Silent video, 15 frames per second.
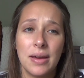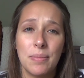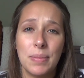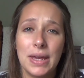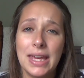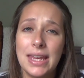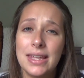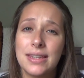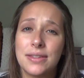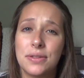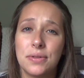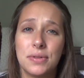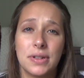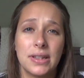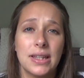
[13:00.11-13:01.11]
peace
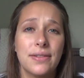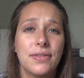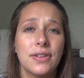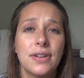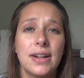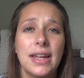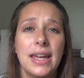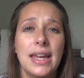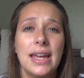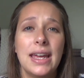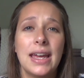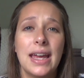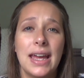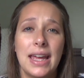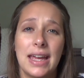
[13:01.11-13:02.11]
through
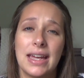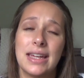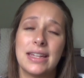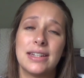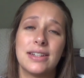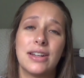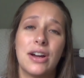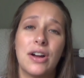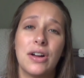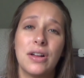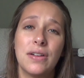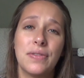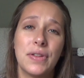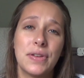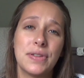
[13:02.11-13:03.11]
delivery and
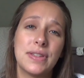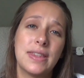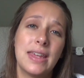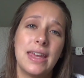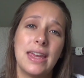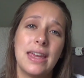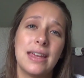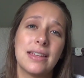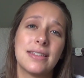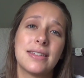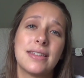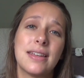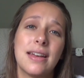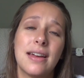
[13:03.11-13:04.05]
all of those things.